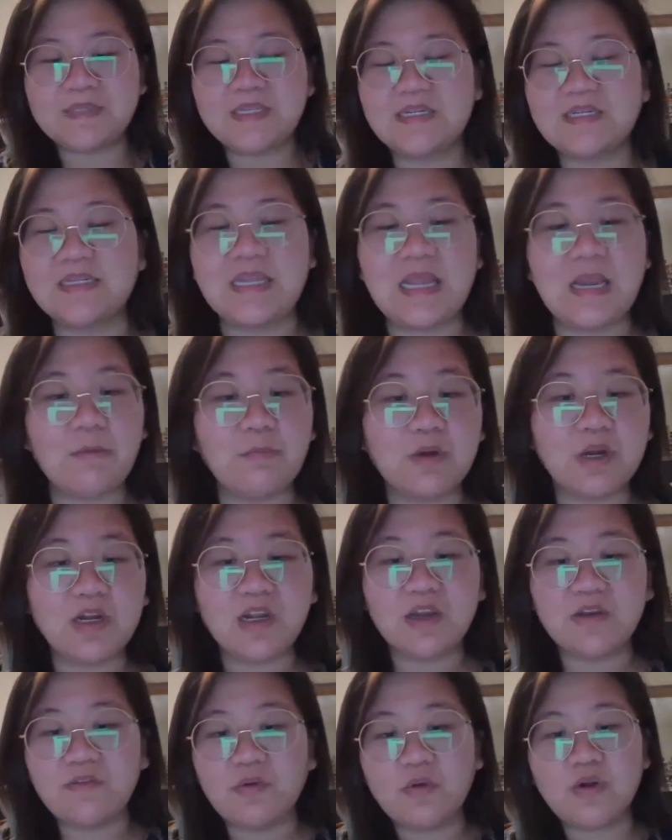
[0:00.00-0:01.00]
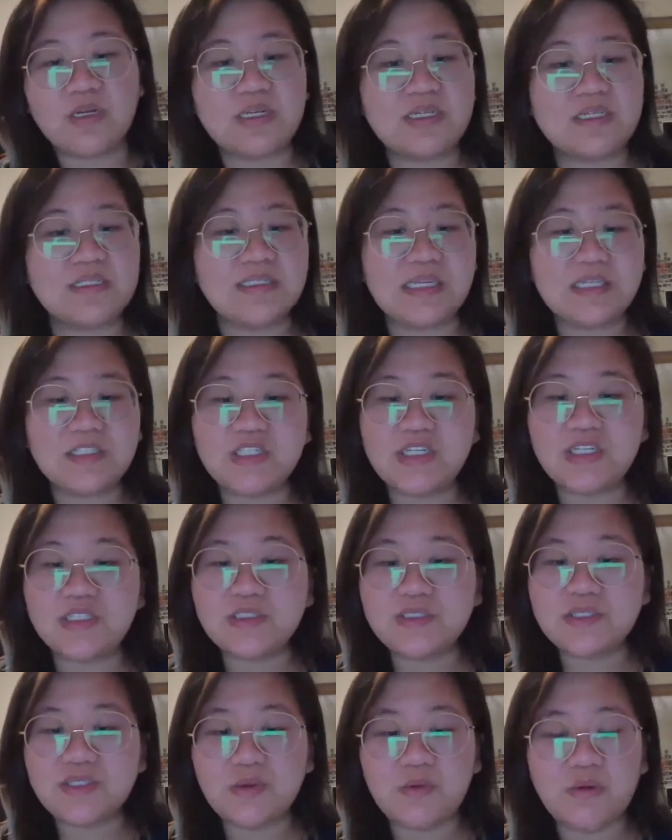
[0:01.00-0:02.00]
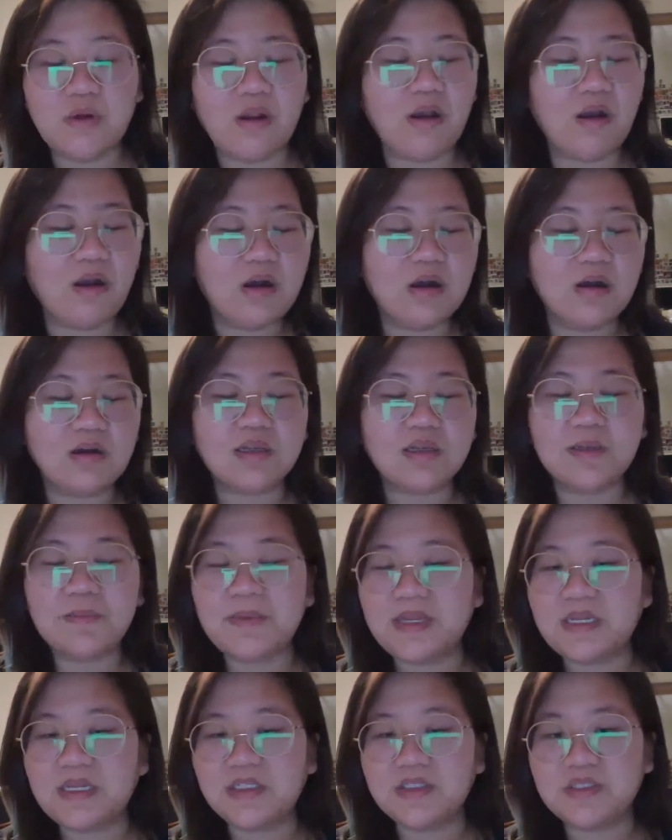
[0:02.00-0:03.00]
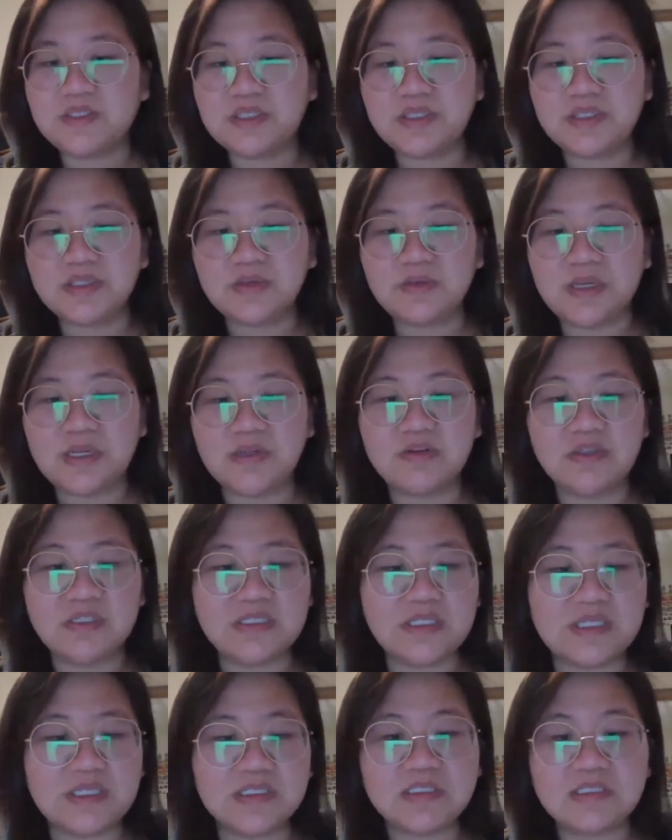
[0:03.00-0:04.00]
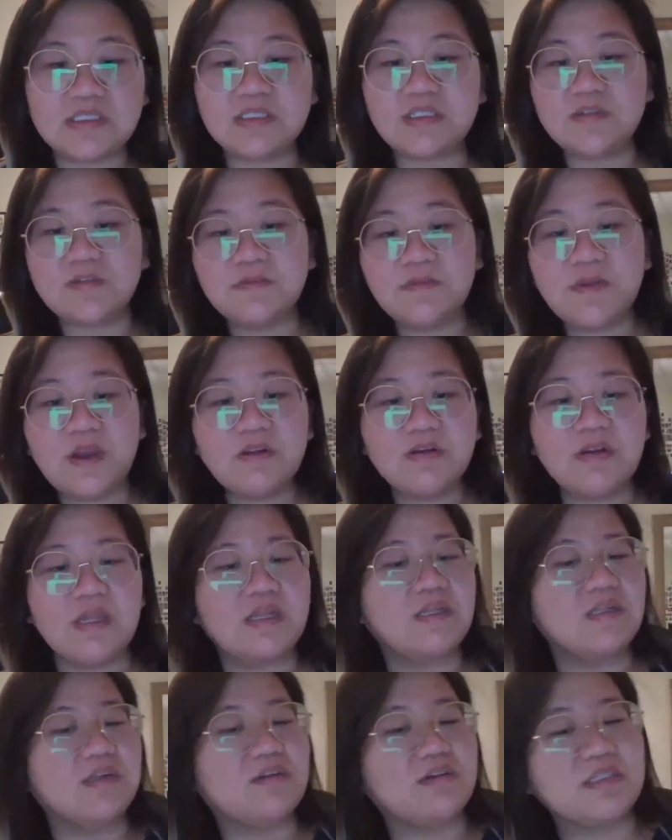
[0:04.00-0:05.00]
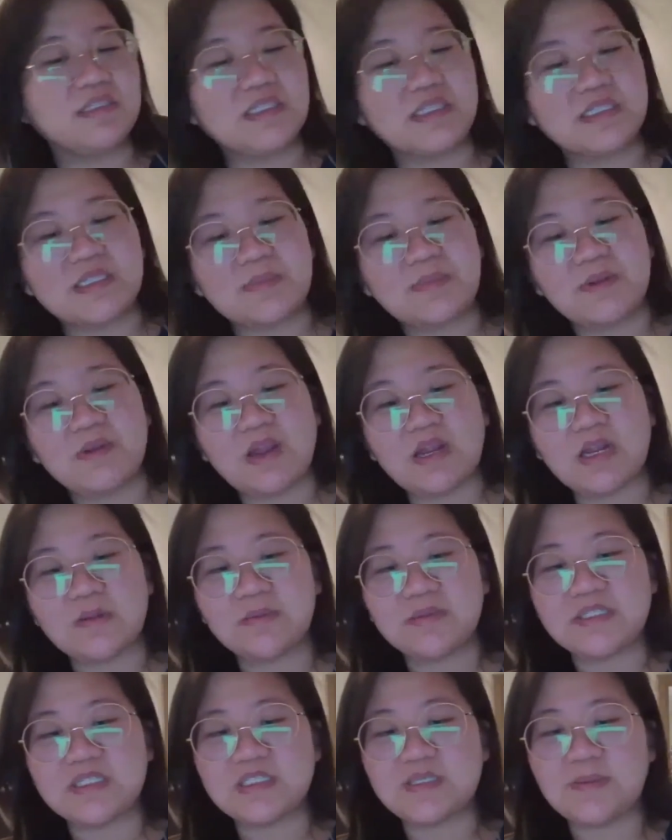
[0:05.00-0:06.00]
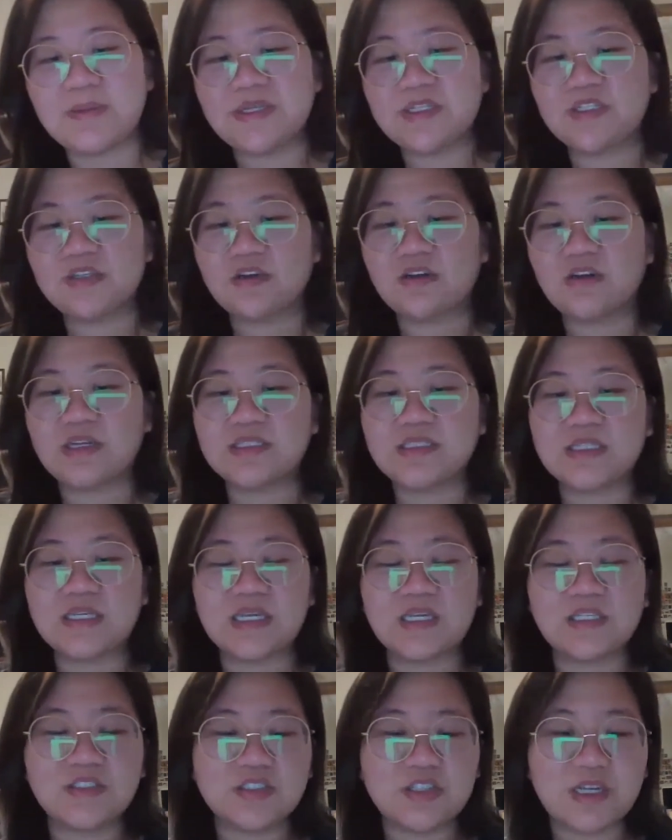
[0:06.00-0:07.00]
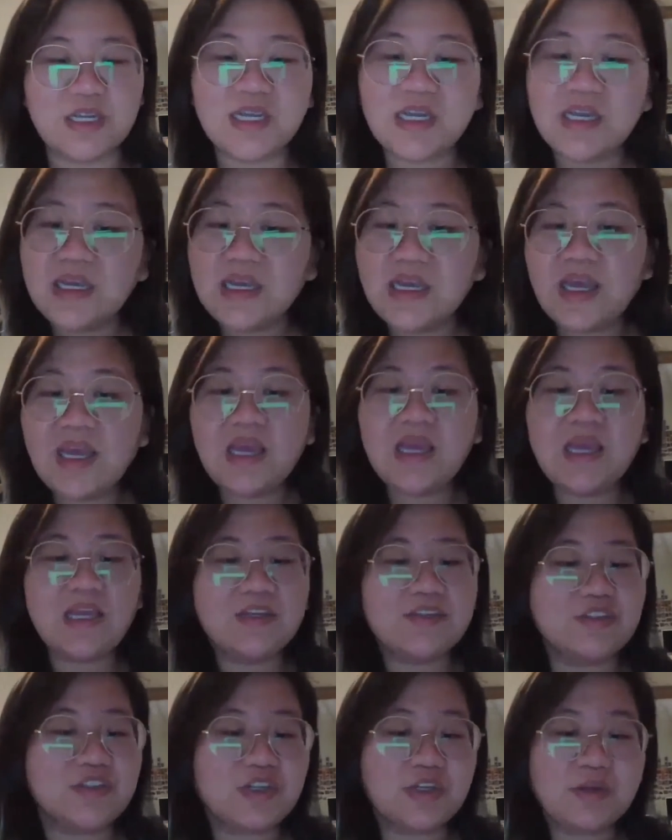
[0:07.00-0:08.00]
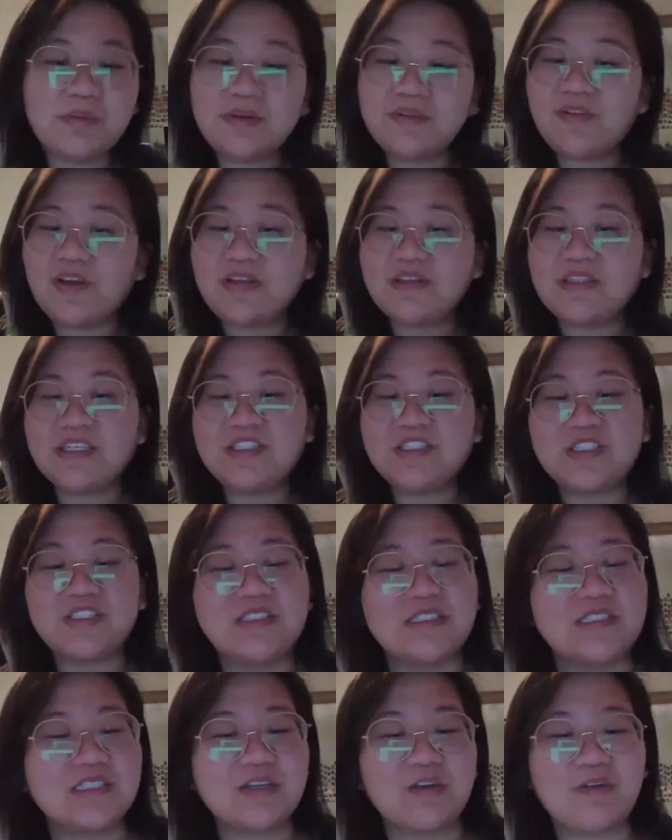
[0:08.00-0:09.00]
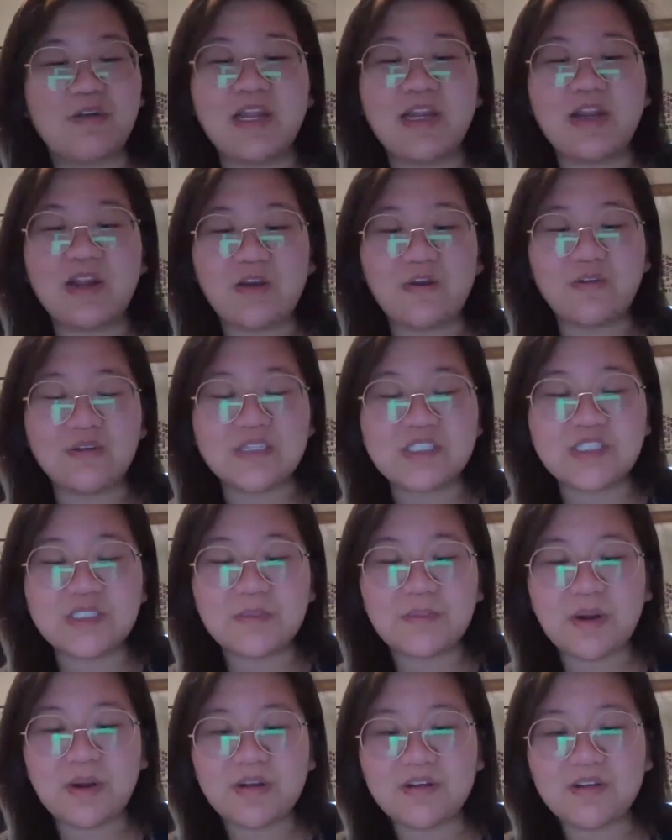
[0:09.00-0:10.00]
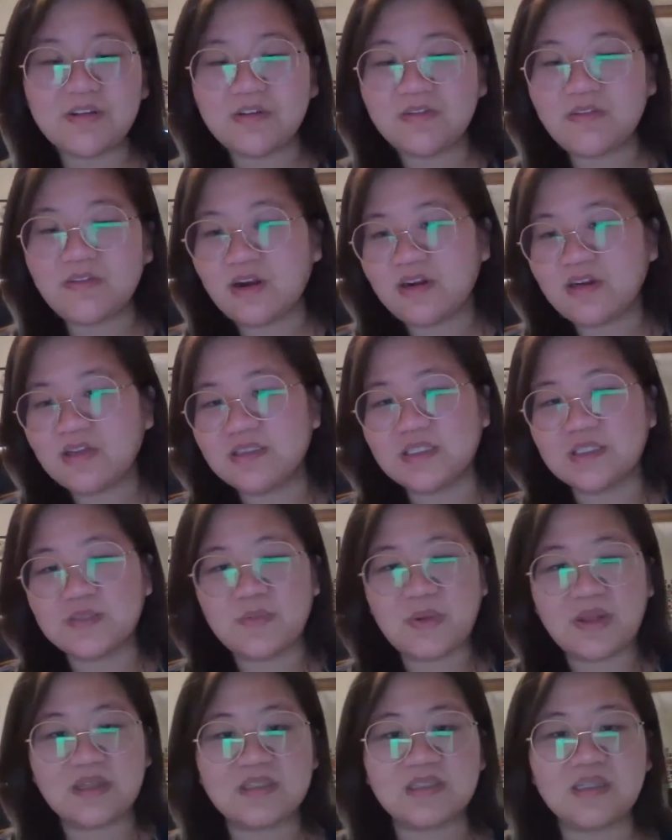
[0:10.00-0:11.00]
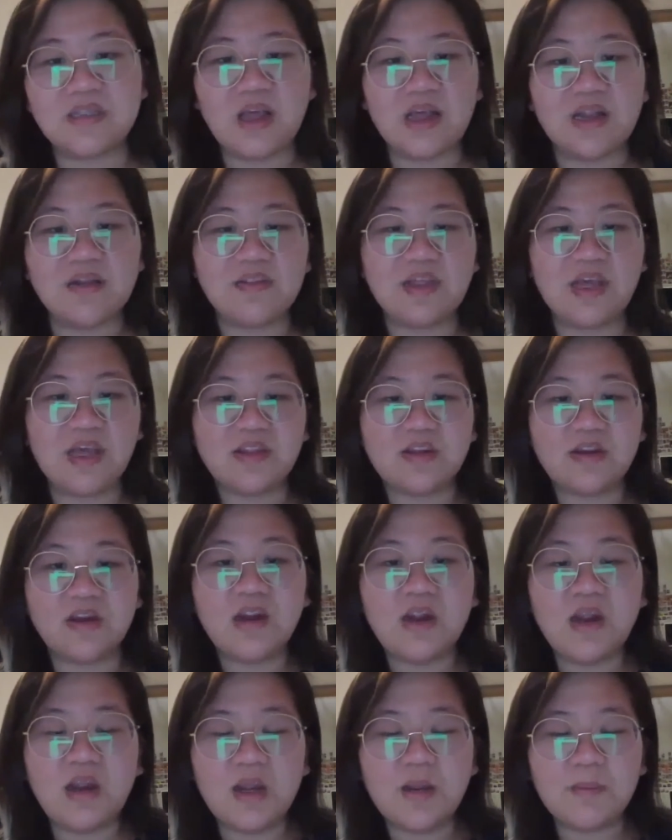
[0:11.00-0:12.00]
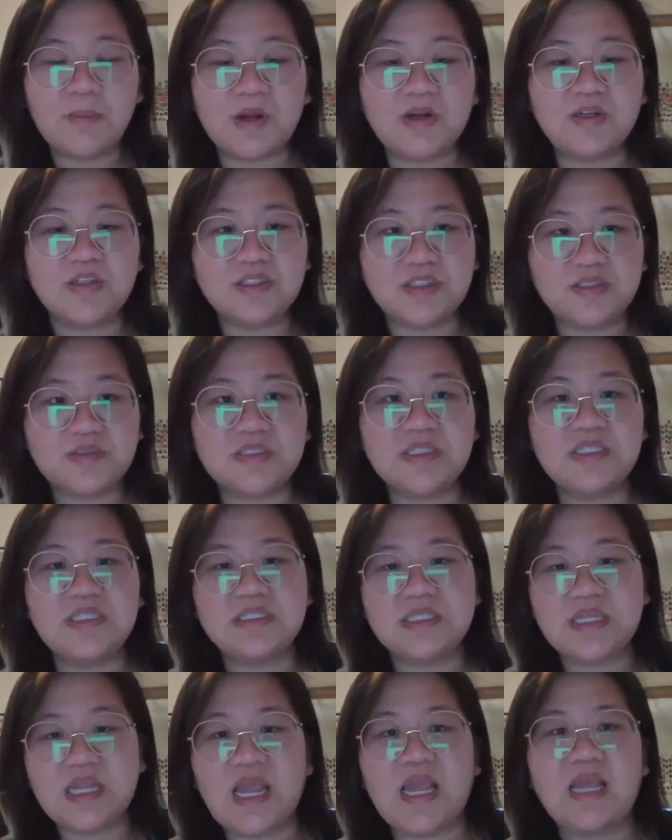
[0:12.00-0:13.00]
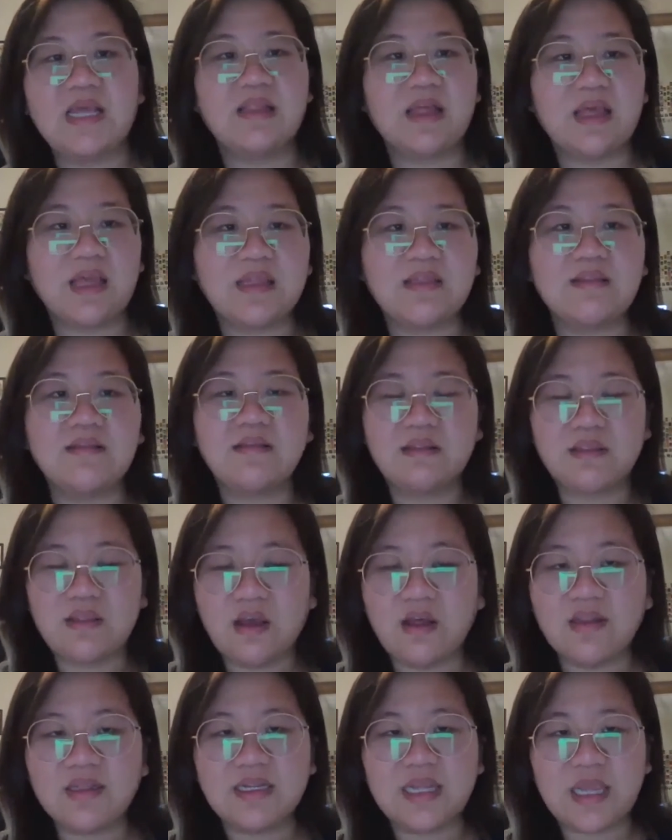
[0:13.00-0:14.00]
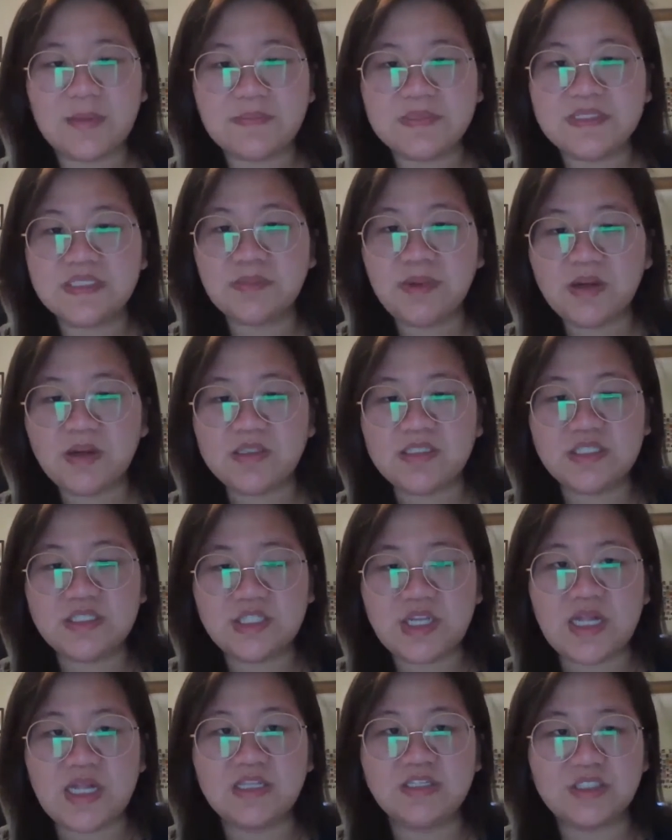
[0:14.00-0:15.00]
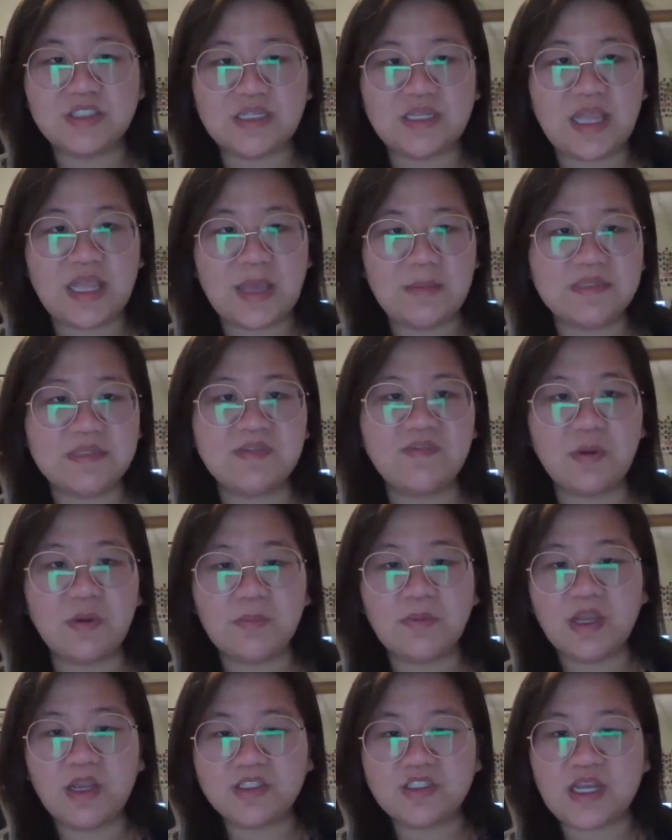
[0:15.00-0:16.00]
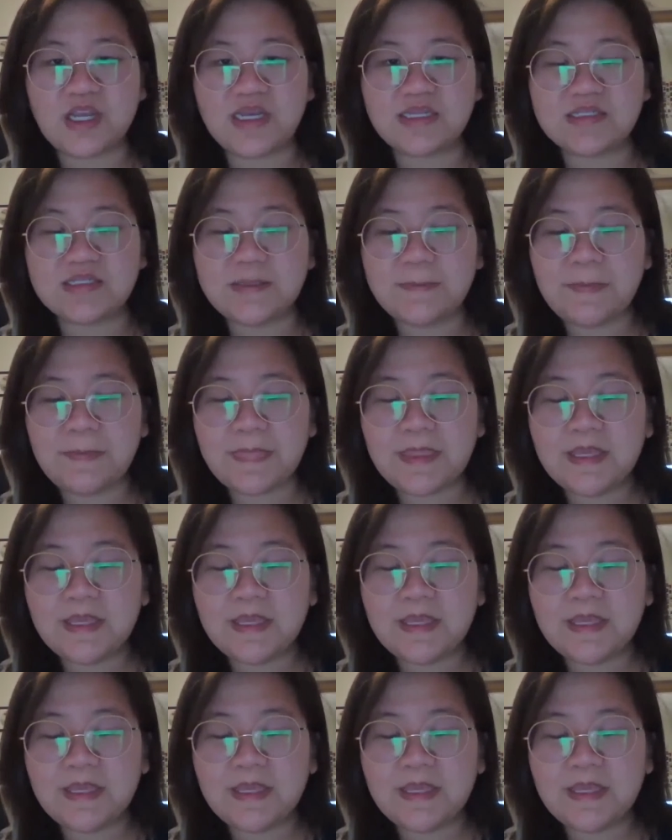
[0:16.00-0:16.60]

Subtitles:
network of organizations who are all committed to increasing the student vote and increasing democratic participation across the country. And Dragoon Foundation is a great coalition partner of ours, as well as a lot of the other partners you've seen today, like the All in Campus Democracy Challenge and the Campus Vote Project.